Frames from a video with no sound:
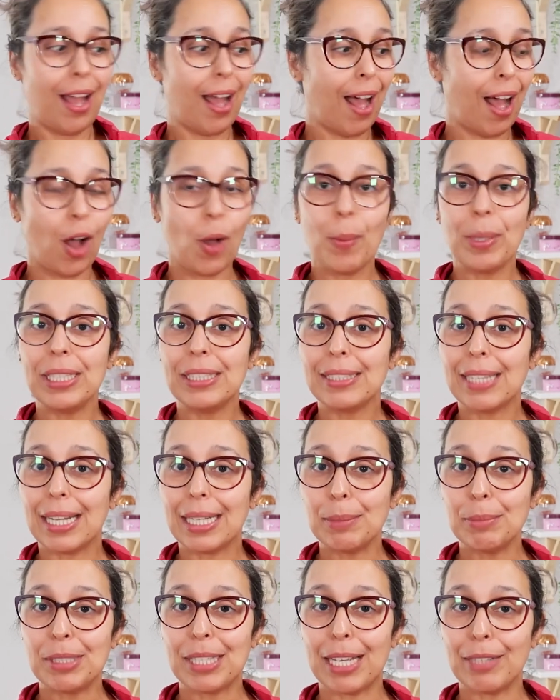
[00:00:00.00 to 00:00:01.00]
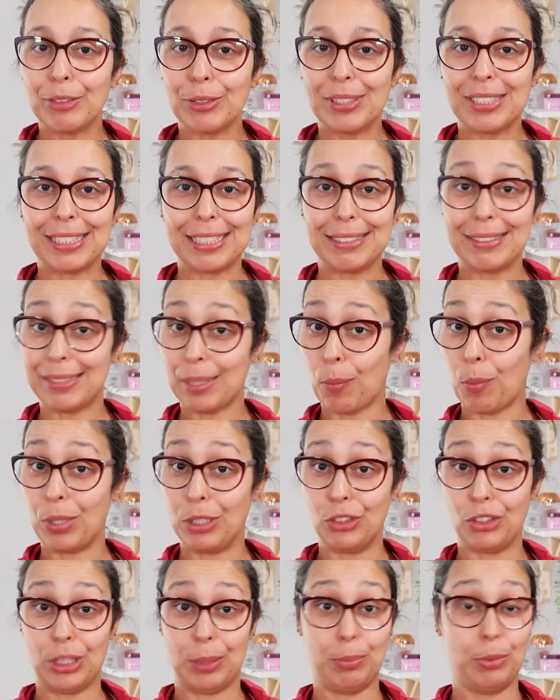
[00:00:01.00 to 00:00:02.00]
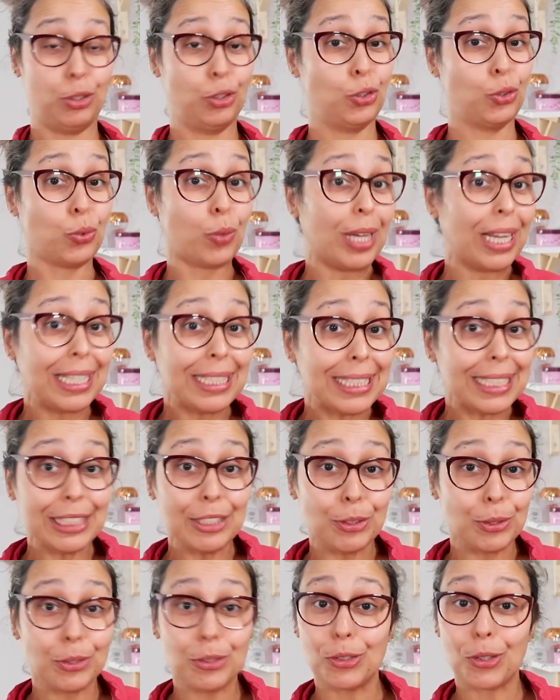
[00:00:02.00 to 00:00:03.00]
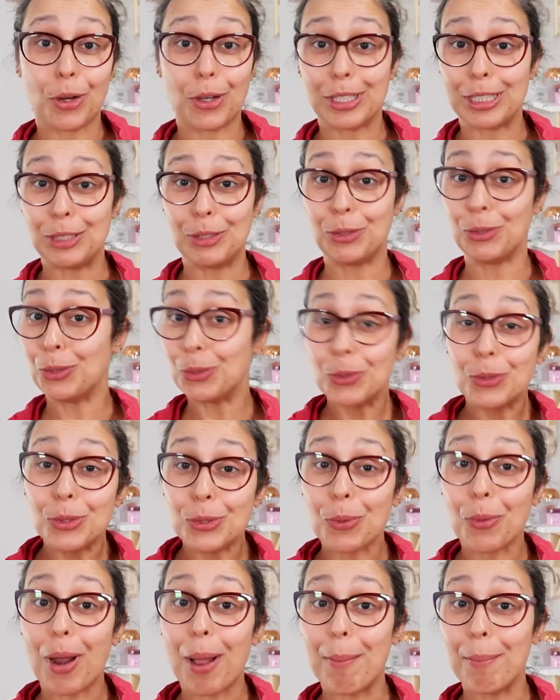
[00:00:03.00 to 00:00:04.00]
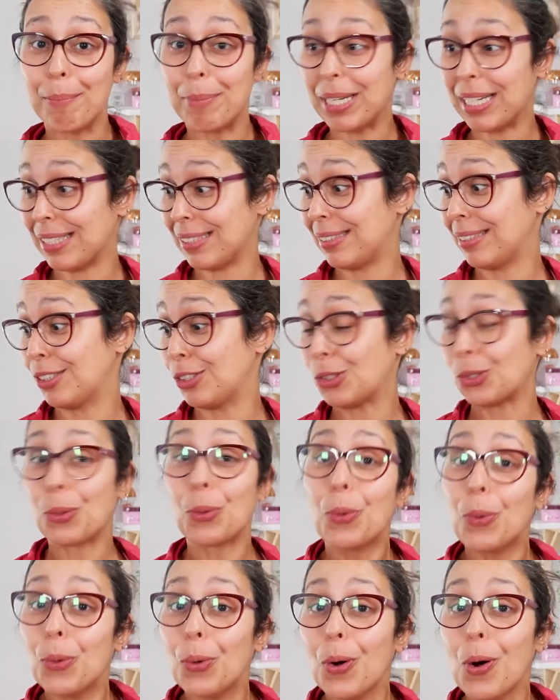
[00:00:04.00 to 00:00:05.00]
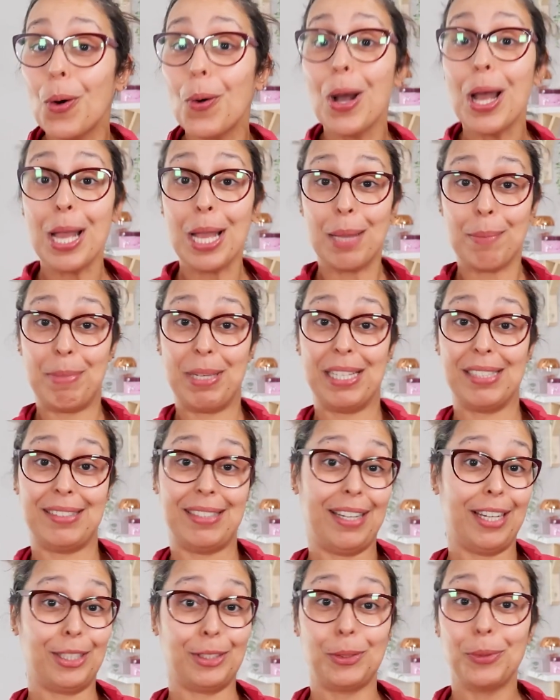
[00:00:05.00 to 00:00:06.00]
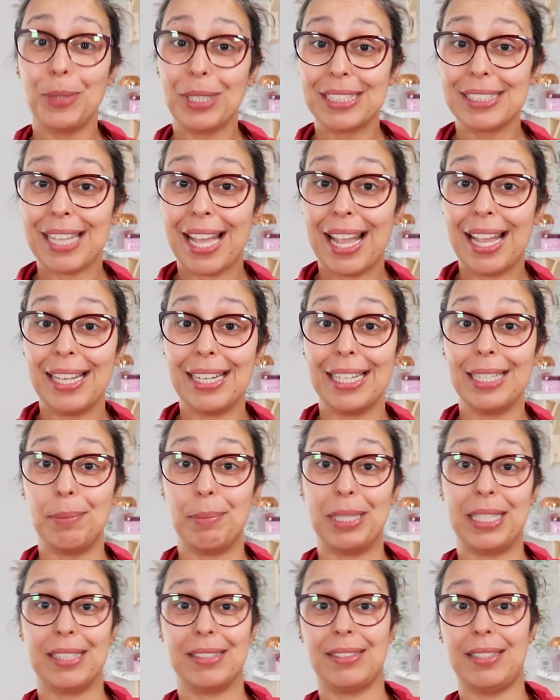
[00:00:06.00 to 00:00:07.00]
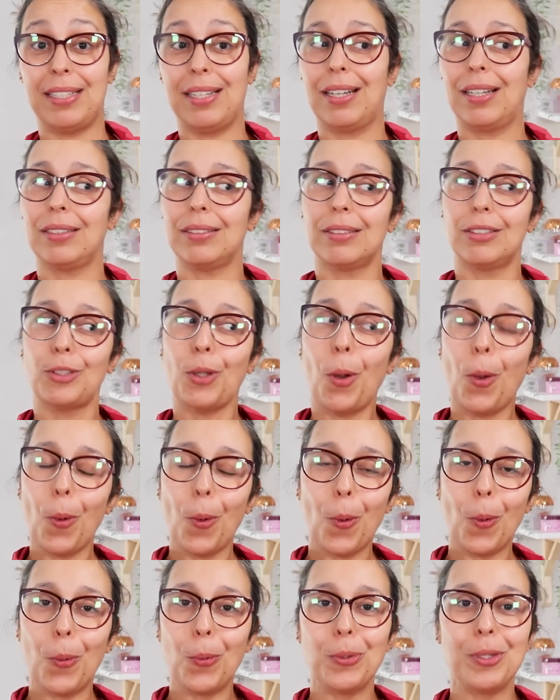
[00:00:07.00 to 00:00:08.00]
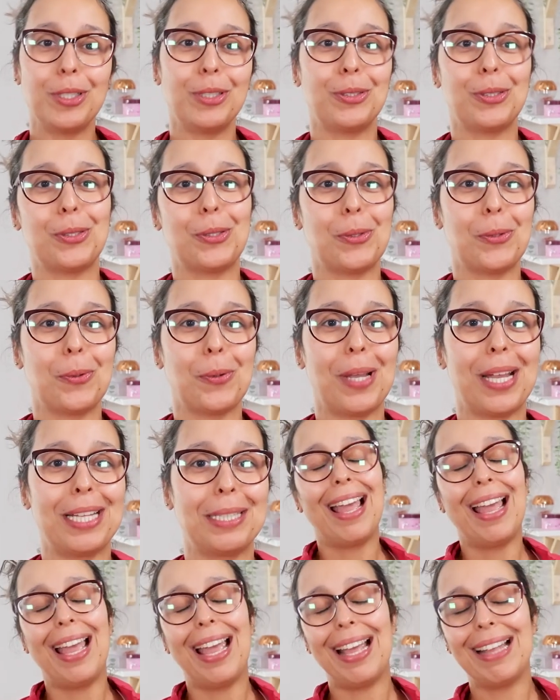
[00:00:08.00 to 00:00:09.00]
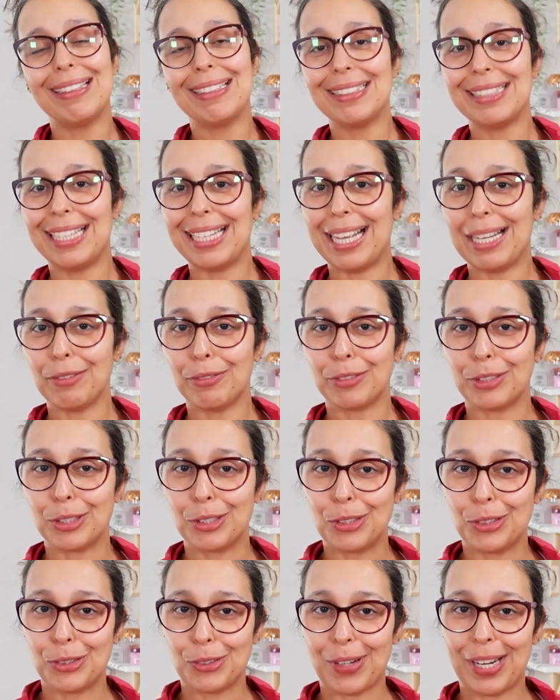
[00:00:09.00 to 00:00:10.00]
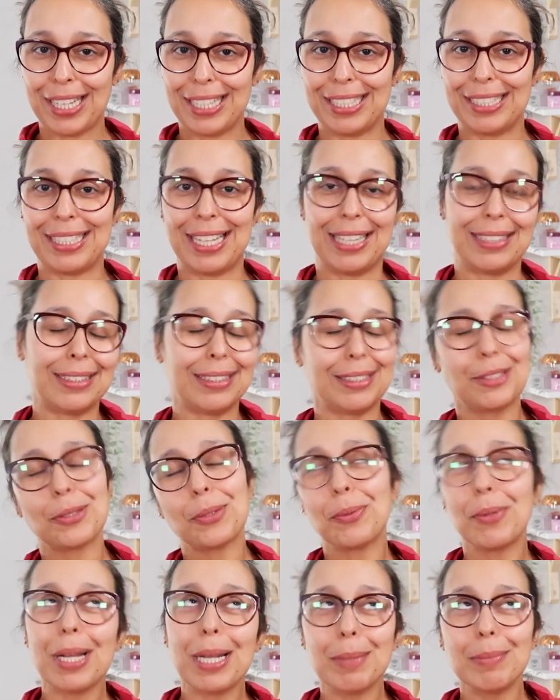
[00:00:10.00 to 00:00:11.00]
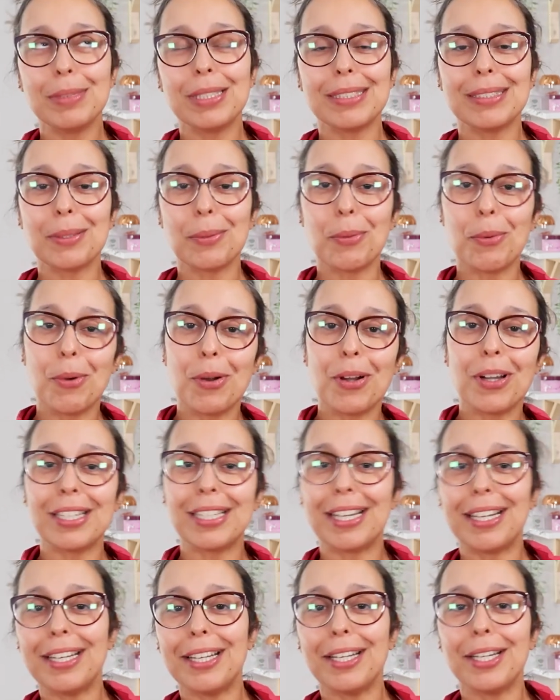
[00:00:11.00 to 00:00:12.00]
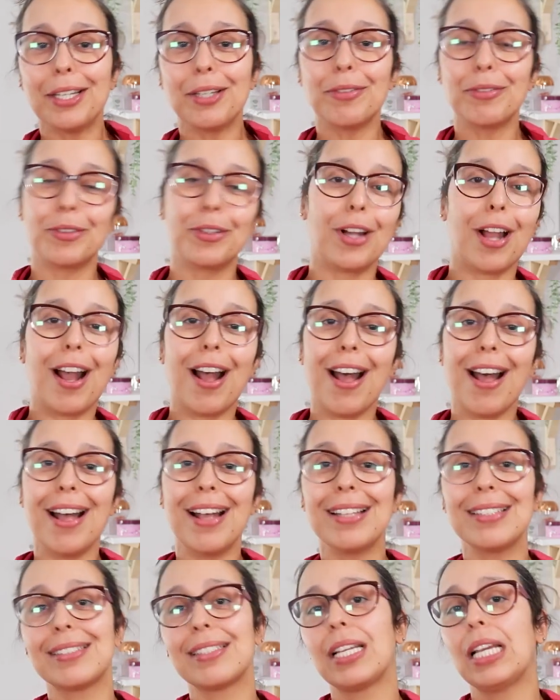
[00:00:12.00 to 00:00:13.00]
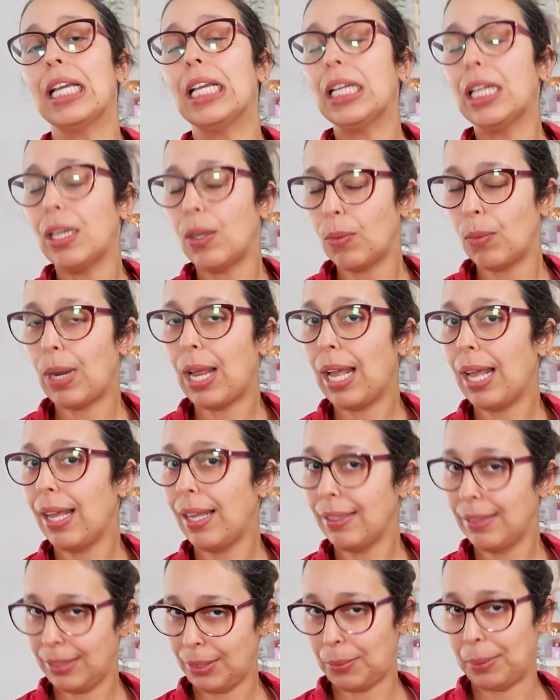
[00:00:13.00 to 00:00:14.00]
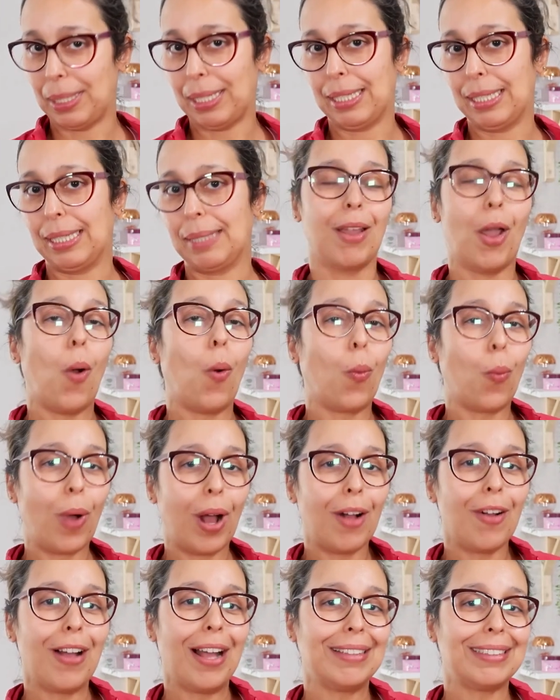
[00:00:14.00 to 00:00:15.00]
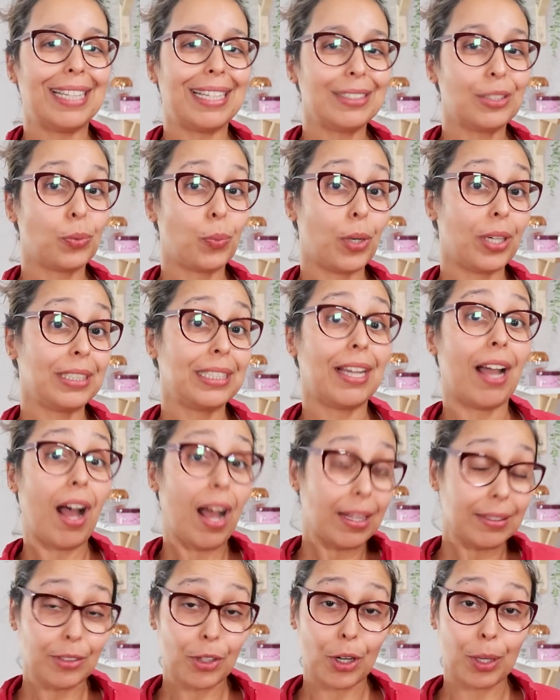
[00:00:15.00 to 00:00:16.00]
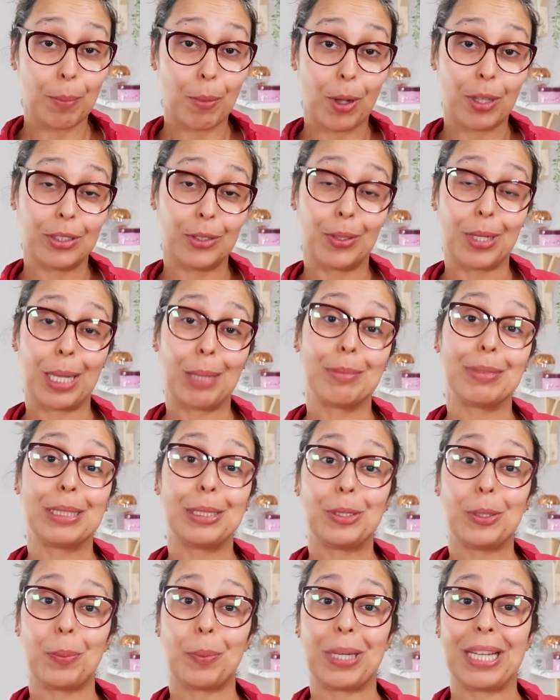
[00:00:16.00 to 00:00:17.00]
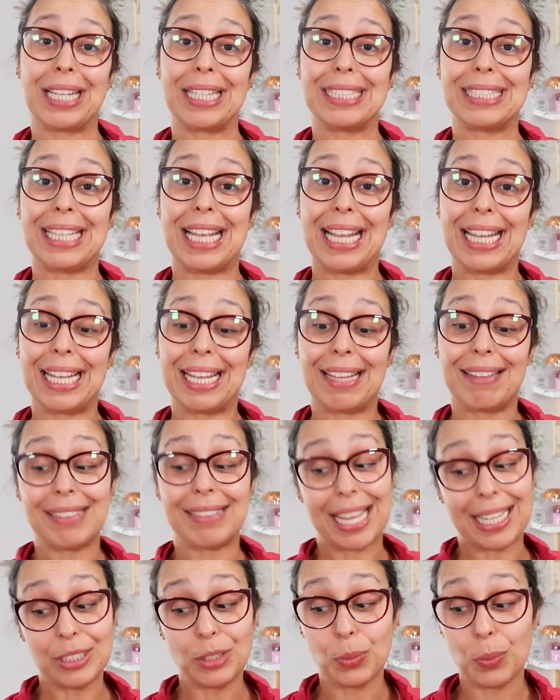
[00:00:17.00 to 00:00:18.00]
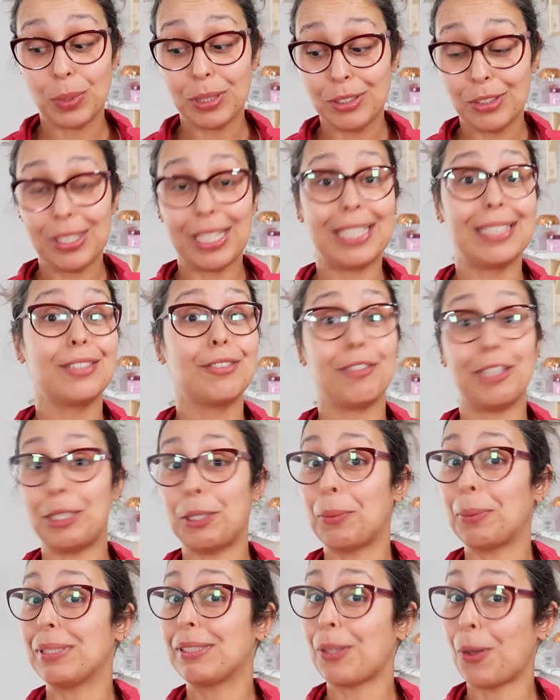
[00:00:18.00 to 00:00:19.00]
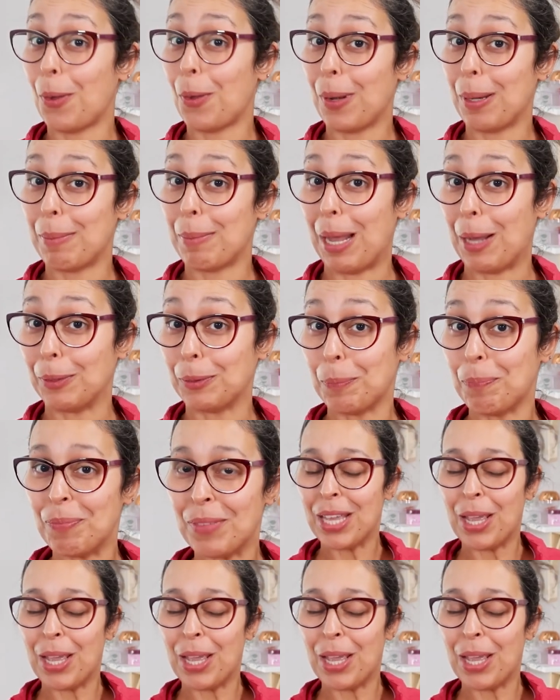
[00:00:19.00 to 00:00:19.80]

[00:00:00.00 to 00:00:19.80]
How many times have you seen someone jump straight into starting to do Scrum because it's cool, because they are too excited, because they are told to do it, and then they get frustrated that Scrum doesn't work here for us rather quickly? Well, that's where the ADKAR model comes into place, and that's what today's video is all about.